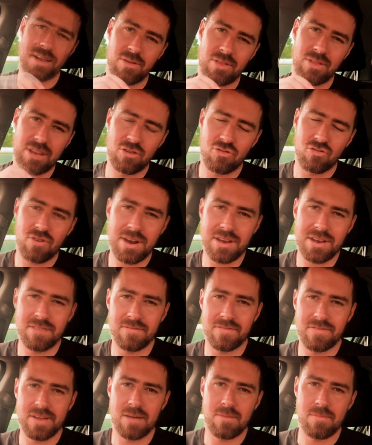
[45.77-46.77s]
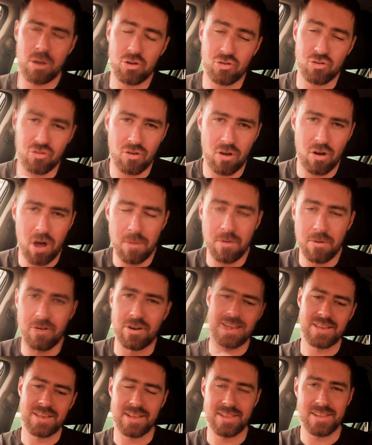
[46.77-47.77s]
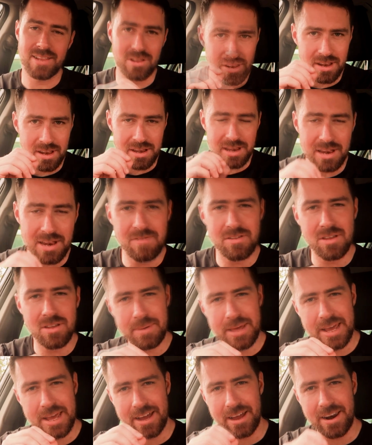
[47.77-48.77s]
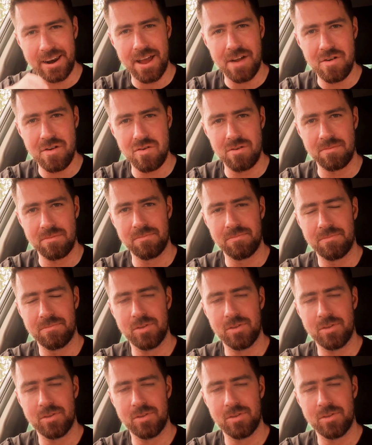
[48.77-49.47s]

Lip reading: Now, the interesting thing about trauma is that there seems to be a connection